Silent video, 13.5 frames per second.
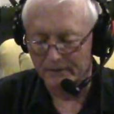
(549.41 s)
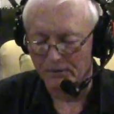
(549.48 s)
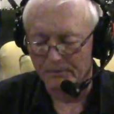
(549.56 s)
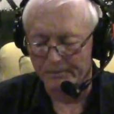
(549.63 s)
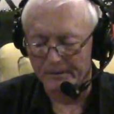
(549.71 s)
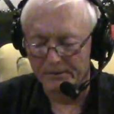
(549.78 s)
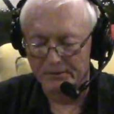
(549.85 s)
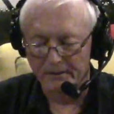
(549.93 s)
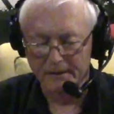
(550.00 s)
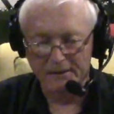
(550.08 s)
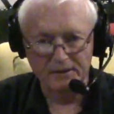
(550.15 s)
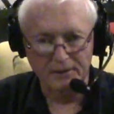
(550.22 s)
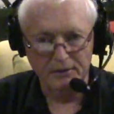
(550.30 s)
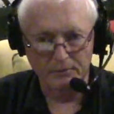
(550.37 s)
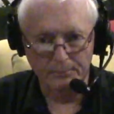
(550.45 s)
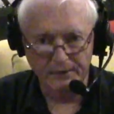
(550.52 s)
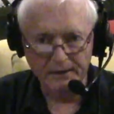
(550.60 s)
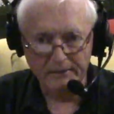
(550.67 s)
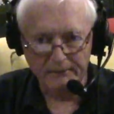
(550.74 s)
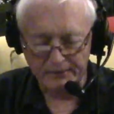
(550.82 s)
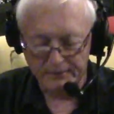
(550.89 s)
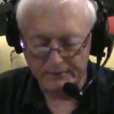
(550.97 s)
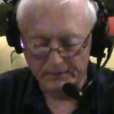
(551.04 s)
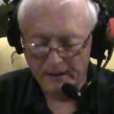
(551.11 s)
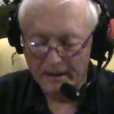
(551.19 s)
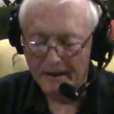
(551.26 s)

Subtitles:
Hope you enjoyed this little preview.